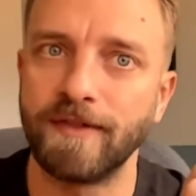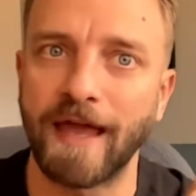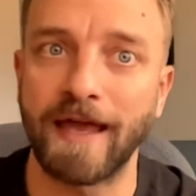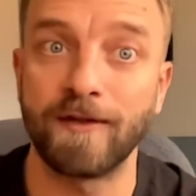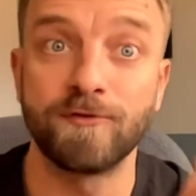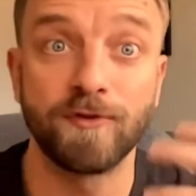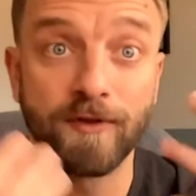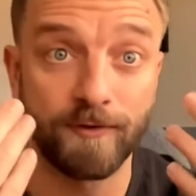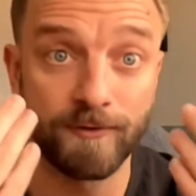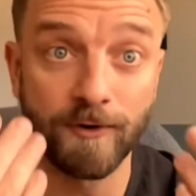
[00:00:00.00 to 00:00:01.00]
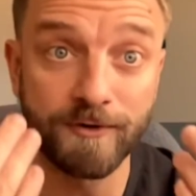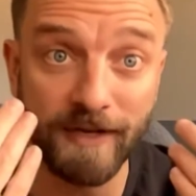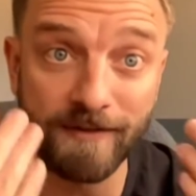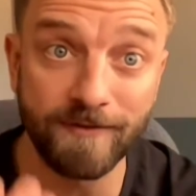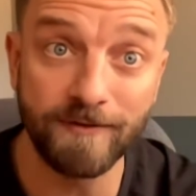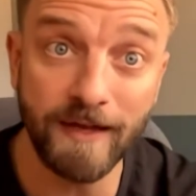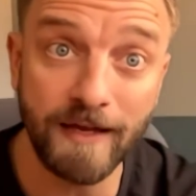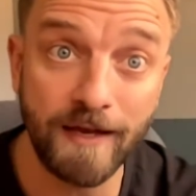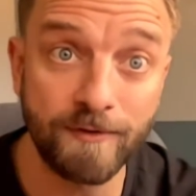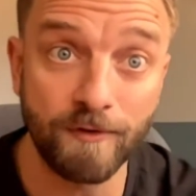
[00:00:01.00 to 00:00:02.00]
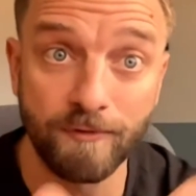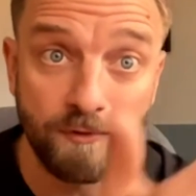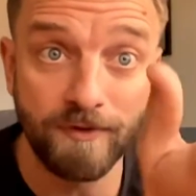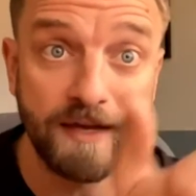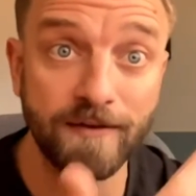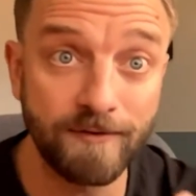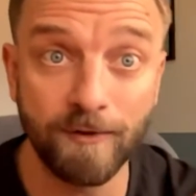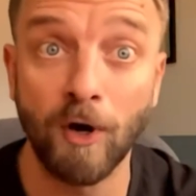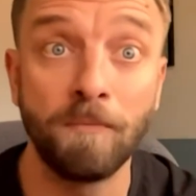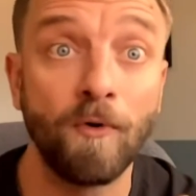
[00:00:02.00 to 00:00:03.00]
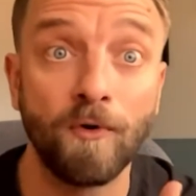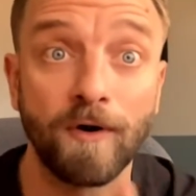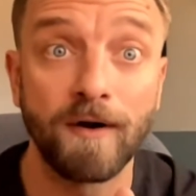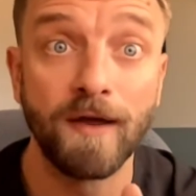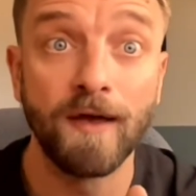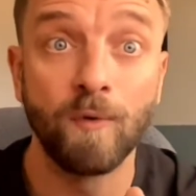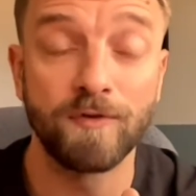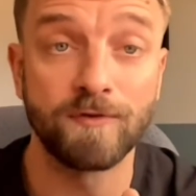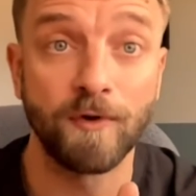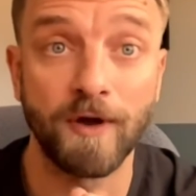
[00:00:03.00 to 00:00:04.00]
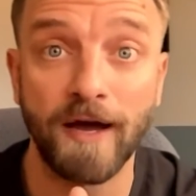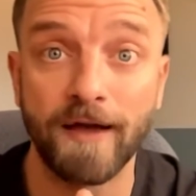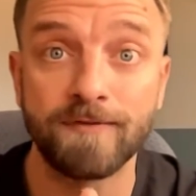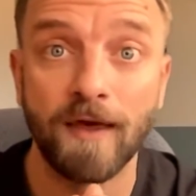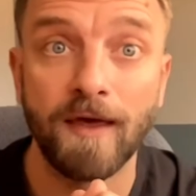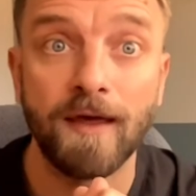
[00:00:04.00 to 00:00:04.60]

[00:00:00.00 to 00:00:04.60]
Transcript: the hand so that the surgeon can see either through the endoscope or with his own eyes.